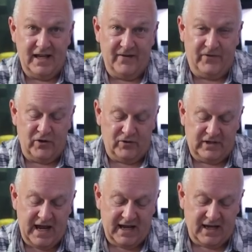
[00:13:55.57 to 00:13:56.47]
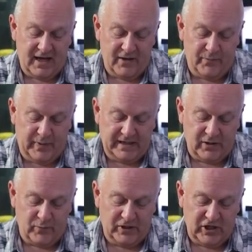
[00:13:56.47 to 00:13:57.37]
if you take a piece
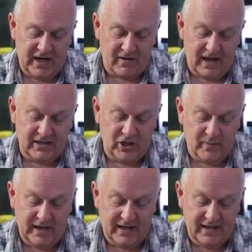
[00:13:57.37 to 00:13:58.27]
of rigid airline tubing,